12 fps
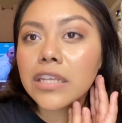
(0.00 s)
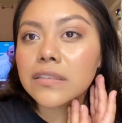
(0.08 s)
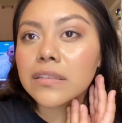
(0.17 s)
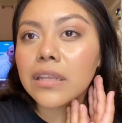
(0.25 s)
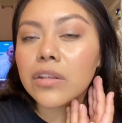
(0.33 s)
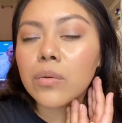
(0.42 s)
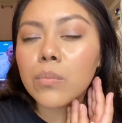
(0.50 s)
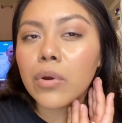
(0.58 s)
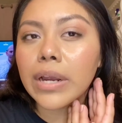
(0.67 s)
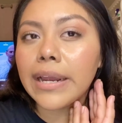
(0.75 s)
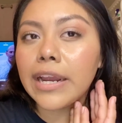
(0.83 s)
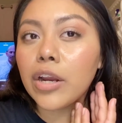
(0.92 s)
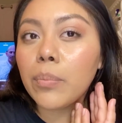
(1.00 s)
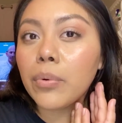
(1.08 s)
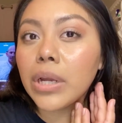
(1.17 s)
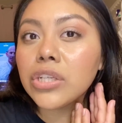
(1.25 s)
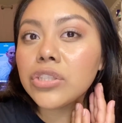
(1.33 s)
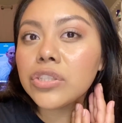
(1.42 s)
a little more
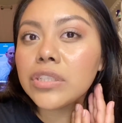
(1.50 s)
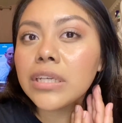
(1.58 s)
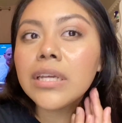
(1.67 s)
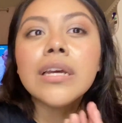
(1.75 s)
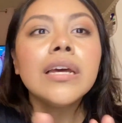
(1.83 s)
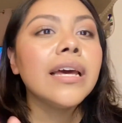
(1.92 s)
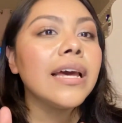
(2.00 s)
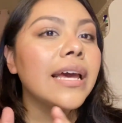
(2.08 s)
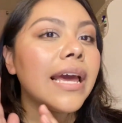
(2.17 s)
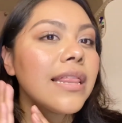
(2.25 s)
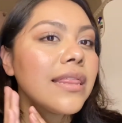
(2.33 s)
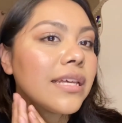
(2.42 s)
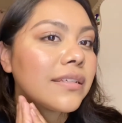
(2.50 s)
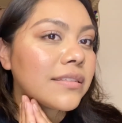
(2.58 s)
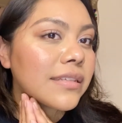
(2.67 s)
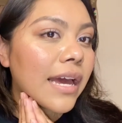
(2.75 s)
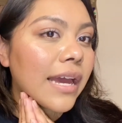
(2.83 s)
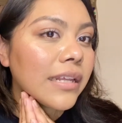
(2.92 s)
airbrushed and this
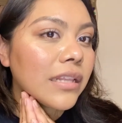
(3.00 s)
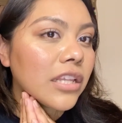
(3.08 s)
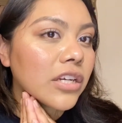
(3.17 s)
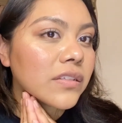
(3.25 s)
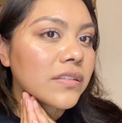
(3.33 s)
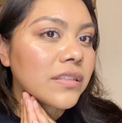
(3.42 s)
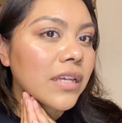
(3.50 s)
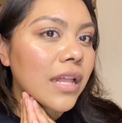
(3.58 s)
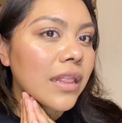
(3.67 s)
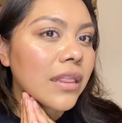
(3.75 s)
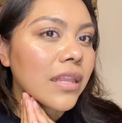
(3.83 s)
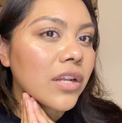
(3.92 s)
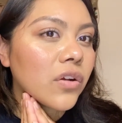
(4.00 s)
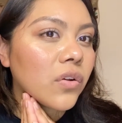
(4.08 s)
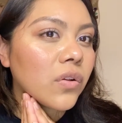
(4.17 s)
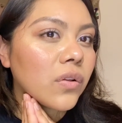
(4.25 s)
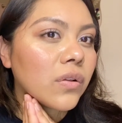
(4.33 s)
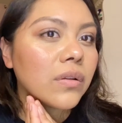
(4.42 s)
side looks a
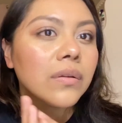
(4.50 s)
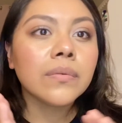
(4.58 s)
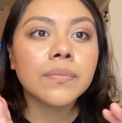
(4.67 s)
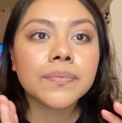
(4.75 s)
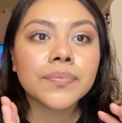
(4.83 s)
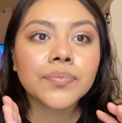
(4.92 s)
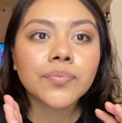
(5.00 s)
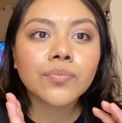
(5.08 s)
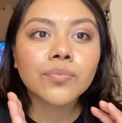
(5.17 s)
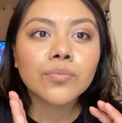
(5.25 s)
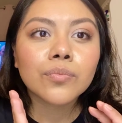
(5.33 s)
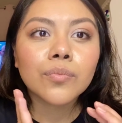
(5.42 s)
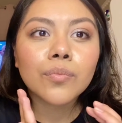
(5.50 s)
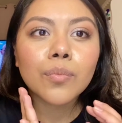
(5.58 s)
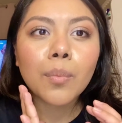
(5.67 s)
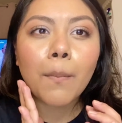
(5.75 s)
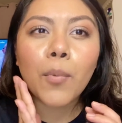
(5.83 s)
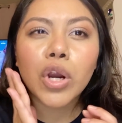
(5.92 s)
little
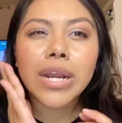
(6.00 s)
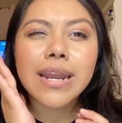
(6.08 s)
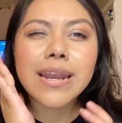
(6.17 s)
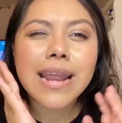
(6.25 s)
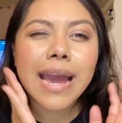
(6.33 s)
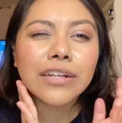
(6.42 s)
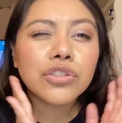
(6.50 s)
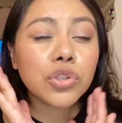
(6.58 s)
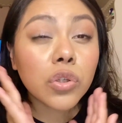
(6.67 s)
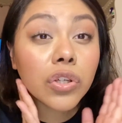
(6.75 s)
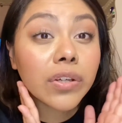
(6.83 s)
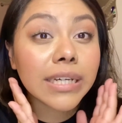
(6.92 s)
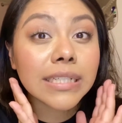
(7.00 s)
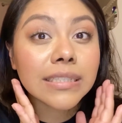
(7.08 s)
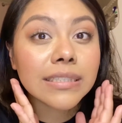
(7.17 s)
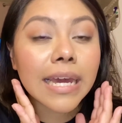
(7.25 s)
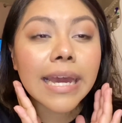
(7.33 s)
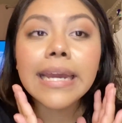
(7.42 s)
more natural, you can
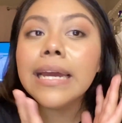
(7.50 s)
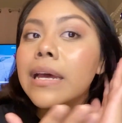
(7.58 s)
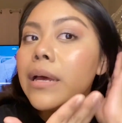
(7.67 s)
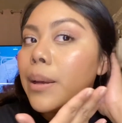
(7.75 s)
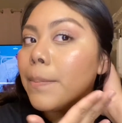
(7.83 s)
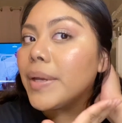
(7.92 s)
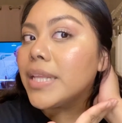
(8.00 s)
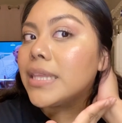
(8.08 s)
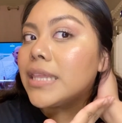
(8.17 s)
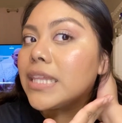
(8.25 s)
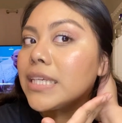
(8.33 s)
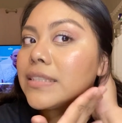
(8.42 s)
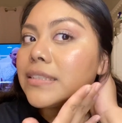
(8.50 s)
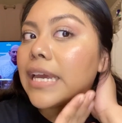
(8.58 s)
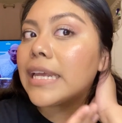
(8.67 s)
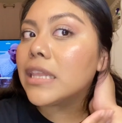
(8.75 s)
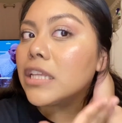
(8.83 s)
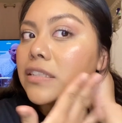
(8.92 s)
say, but this
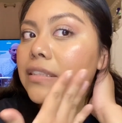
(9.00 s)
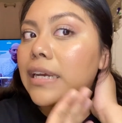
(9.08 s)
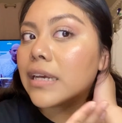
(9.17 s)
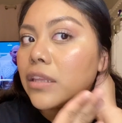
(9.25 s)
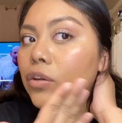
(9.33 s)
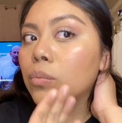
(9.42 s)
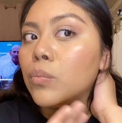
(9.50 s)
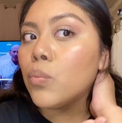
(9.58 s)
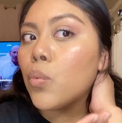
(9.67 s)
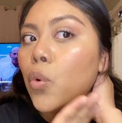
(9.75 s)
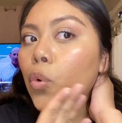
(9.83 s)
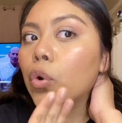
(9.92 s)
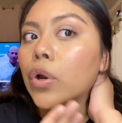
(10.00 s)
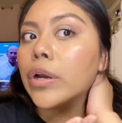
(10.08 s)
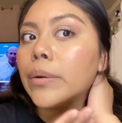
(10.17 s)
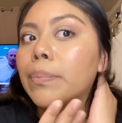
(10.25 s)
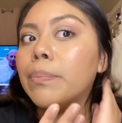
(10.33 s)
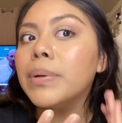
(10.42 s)
side looks like a little
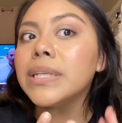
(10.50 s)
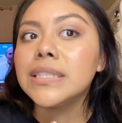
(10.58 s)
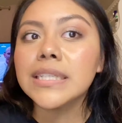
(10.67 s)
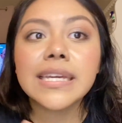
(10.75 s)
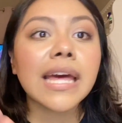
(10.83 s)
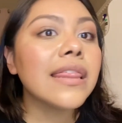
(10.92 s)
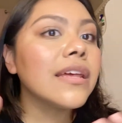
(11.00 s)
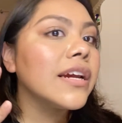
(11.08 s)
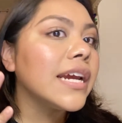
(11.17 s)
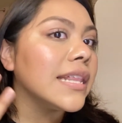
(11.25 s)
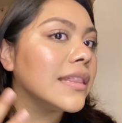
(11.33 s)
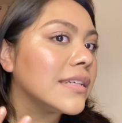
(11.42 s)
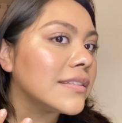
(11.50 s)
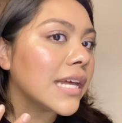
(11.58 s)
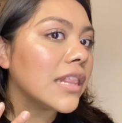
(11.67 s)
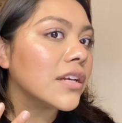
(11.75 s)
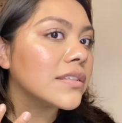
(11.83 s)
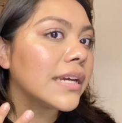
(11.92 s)
more put together and this side
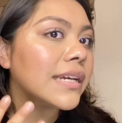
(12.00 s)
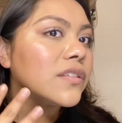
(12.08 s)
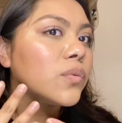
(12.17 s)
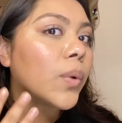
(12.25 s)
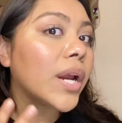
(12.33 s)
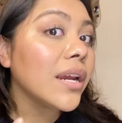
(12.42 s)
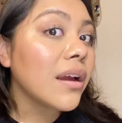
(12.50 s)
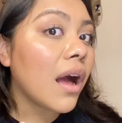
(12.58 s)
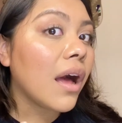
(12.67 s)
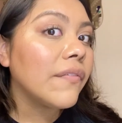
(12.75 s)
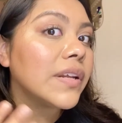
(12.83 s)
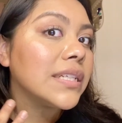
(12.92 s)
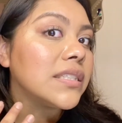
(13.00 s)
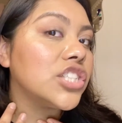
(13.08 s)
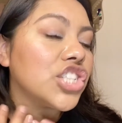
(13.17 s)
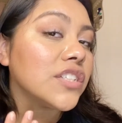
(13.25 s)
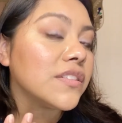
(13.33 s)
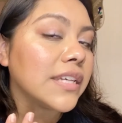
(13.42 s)
looks like it's wearing off and it's
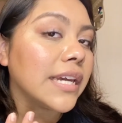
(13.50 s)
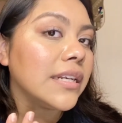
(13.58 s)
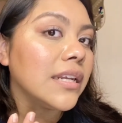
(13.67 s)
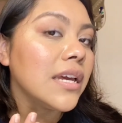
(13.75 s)
just skin.